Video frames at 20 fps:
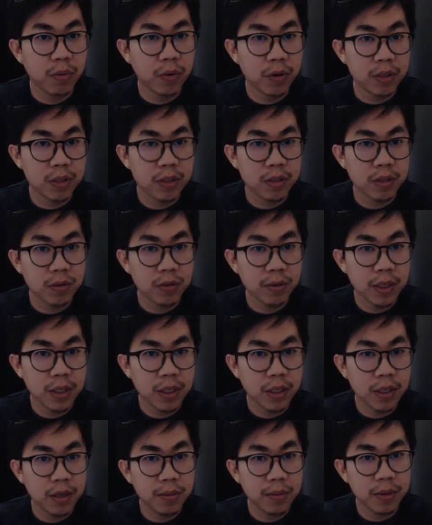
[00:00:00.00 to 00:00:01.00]
it over
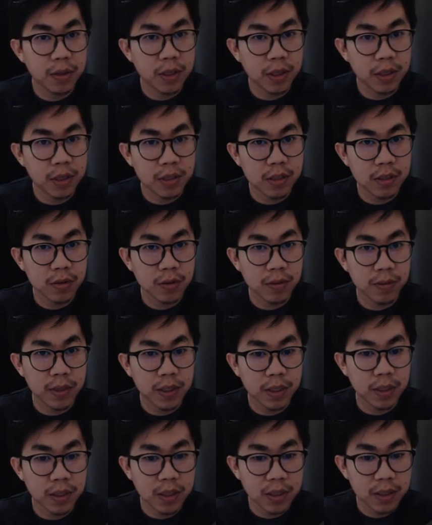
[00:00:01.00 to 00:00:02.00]
here, paste it over
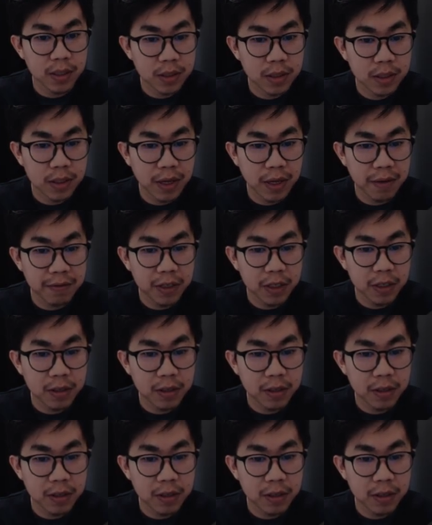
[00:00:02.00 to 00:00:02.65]
here, save it.